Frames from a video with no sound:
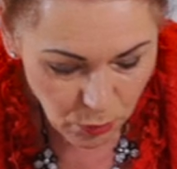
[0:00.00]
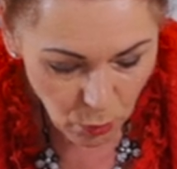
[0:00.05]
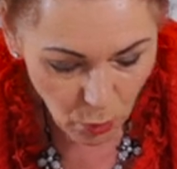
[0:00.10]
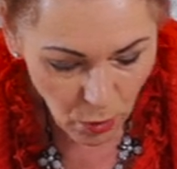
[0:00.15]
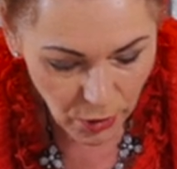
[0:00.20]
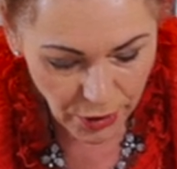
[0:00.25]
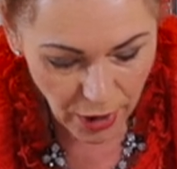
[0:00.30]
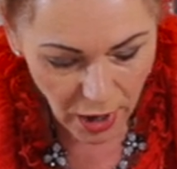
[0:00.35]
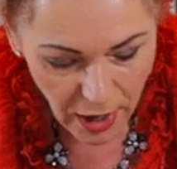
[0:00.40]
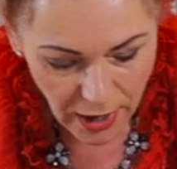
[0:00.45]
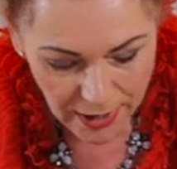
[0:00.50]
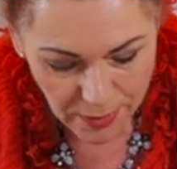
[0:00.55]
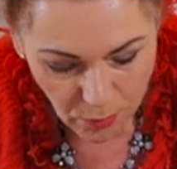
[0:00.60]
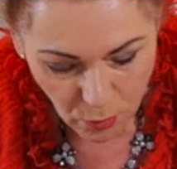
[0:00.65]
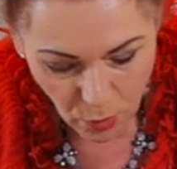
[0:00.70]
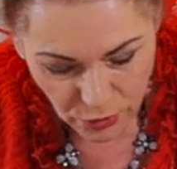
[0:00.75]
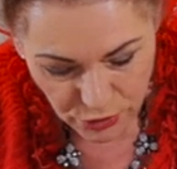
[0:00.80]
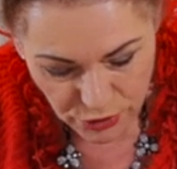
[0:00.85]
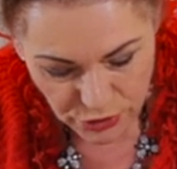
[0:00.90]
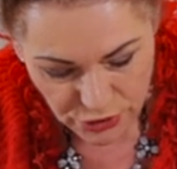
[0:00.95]
what I
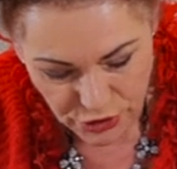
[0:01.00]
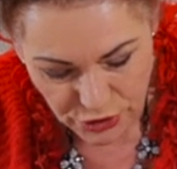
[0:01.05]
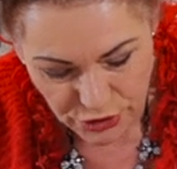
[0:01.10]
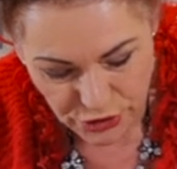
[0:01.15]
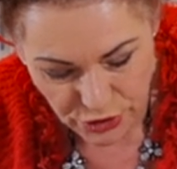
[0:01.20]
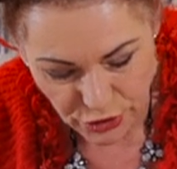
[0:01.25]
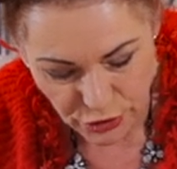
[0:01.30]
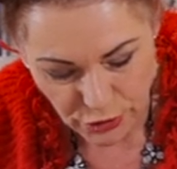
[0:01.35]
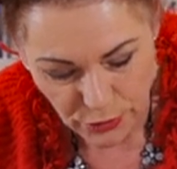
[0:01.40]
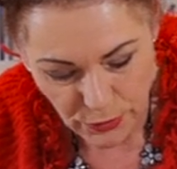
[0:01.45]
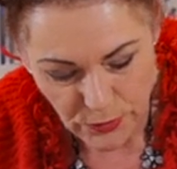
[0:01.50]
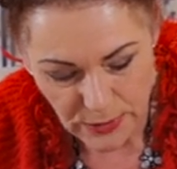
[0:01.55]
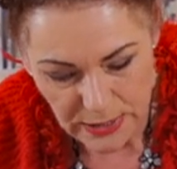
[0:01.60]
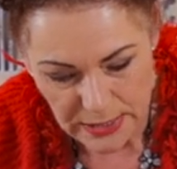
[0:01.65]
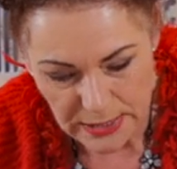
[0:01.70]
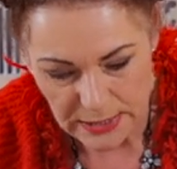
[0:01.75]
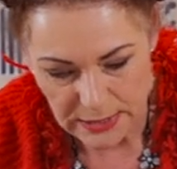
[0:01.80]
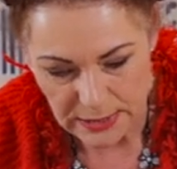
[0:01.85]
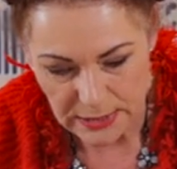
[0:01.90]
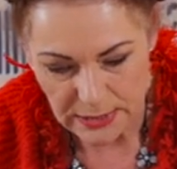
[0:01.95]
wanted to do
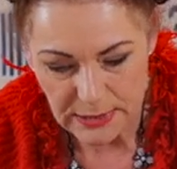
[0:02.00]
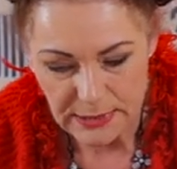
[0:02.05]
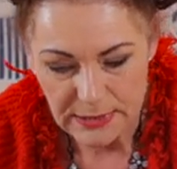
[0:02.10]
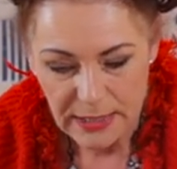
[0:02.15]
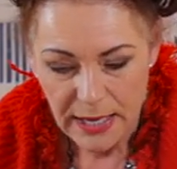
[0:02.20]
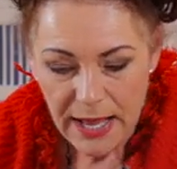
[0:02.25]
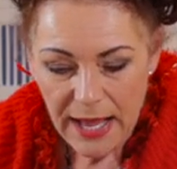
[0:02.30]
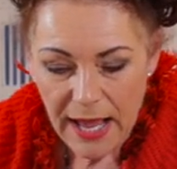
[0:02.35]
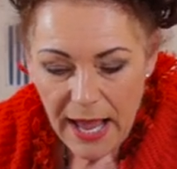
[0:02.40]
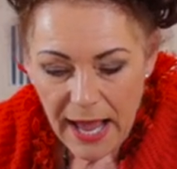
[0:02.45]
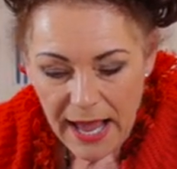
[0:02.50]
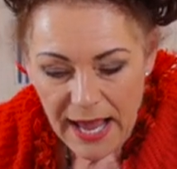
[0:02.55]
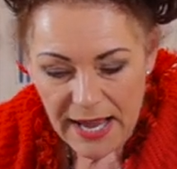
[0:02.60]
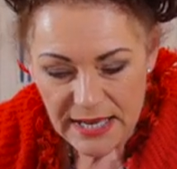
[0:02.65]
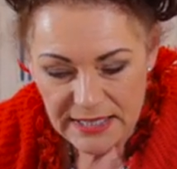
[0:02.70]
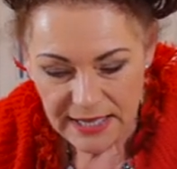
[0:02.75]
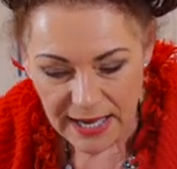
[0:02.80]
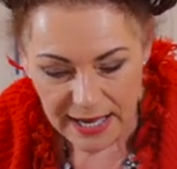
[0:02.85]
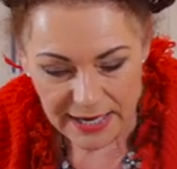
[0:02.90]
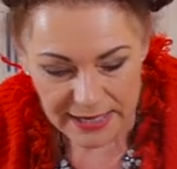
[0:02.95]
is,
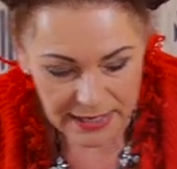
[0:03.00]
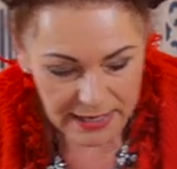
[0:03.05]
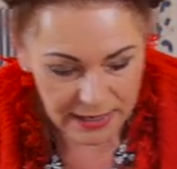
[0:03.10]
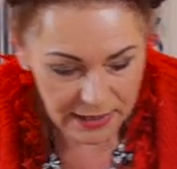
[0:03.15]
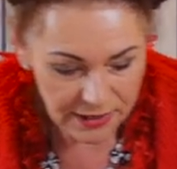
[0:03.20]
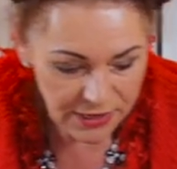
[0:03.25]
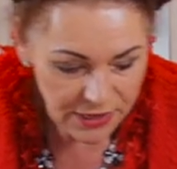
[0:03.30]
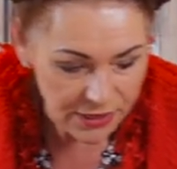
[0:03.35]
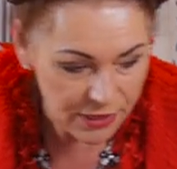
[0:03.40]
the